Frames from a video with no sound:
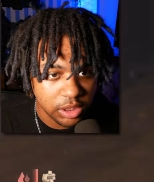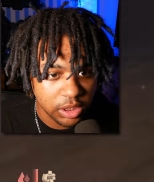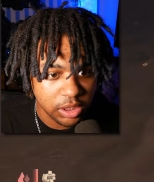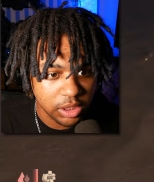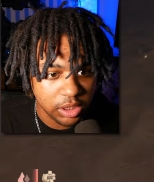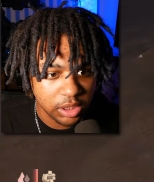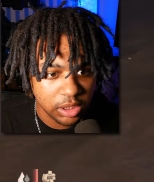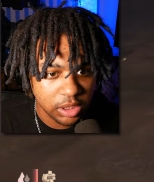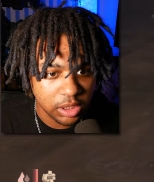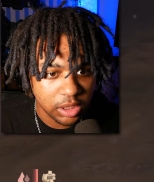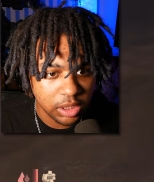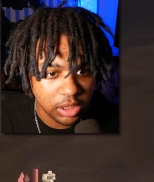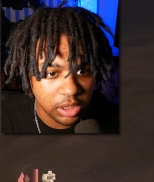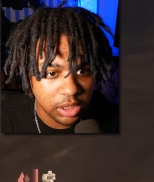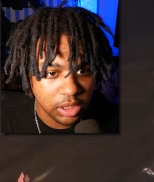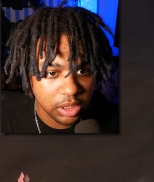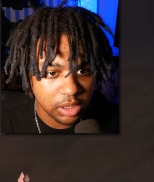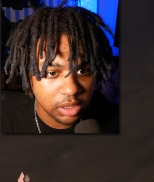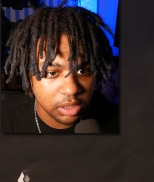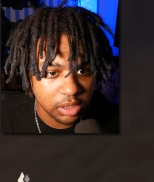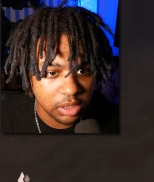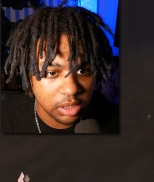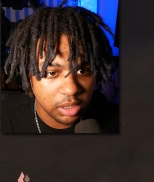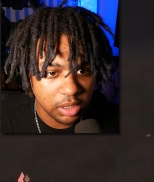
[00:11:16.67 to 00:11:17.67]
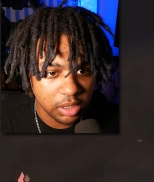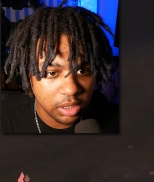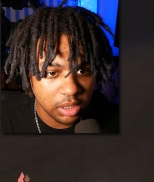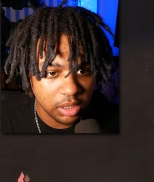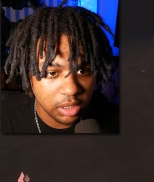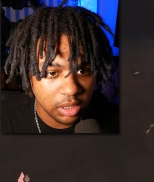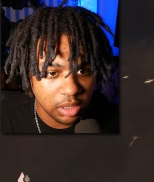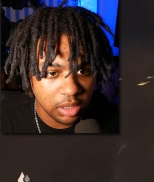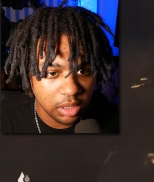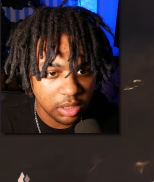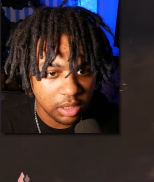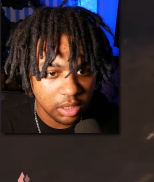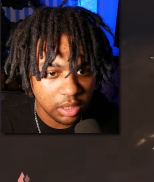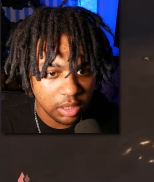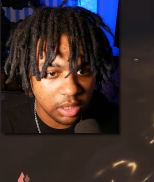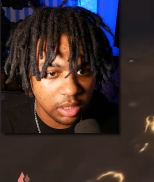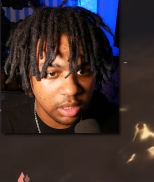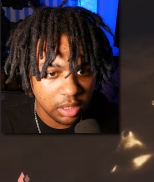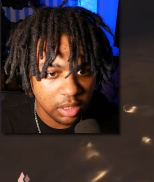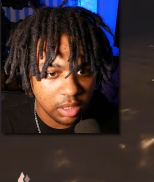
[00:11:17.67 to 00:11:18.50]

(no one is talking)